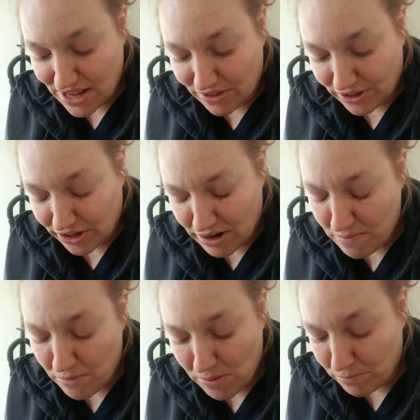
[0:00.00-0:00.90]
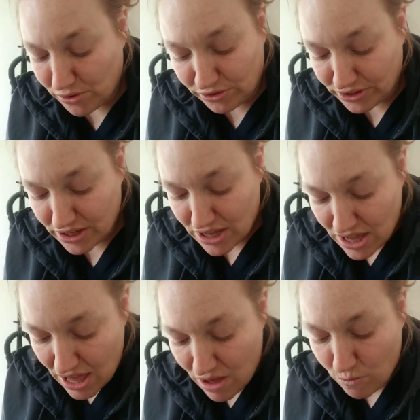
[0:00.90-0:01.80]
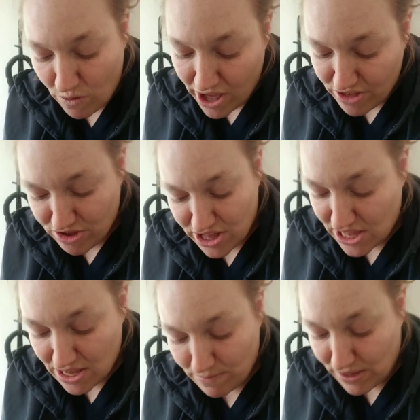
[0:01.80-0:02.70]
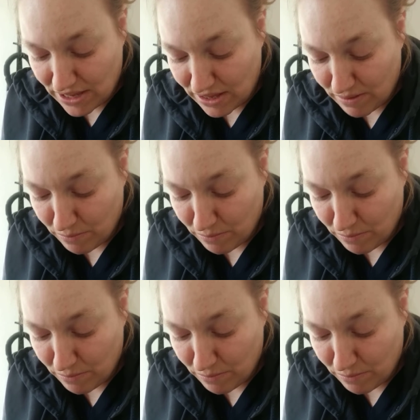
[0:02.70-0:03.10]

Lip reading: out there, I mumbled. And why shouldn't he be?